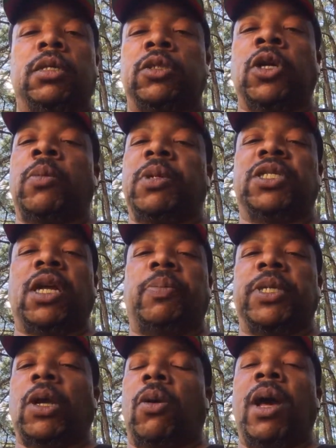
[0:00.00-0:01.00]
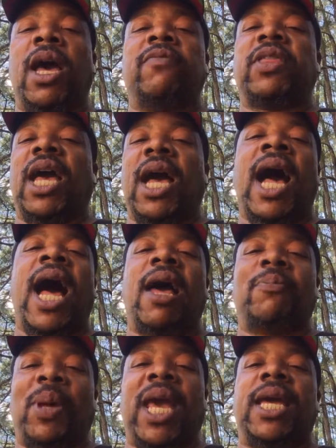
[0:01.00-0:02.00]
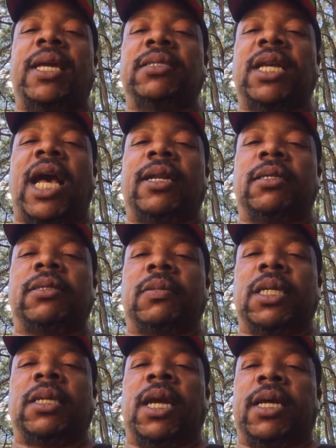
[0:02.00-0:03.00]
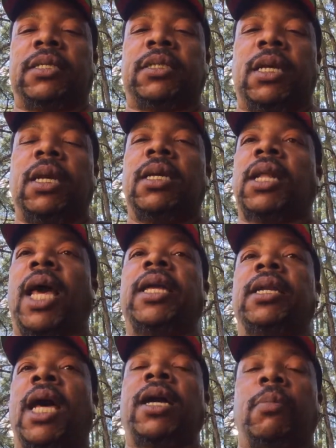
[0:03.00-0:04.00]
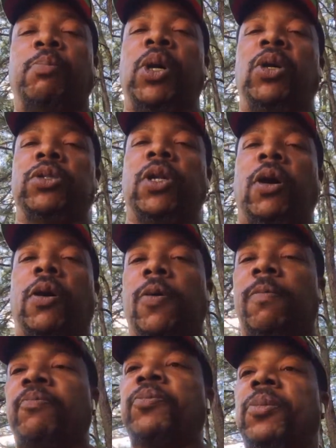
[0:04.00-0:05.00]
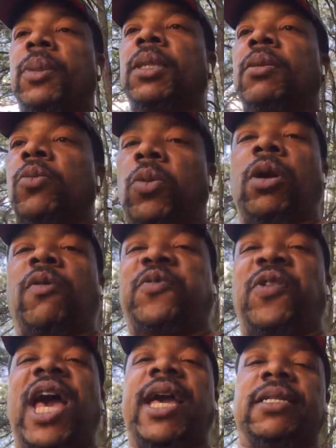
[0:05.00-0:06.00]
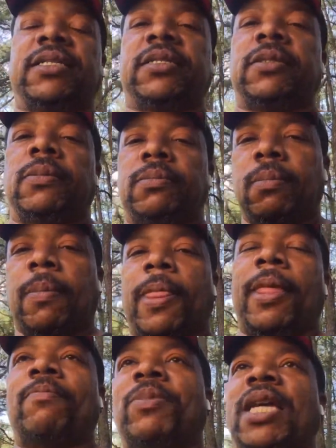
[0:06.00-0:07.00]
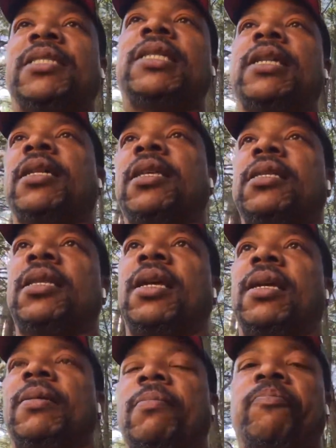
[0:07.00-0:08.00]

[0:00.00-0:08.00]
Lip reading: German Shepherd don't have that high pain talent. Yes. Like a bulldog. Real facts. That's another thing.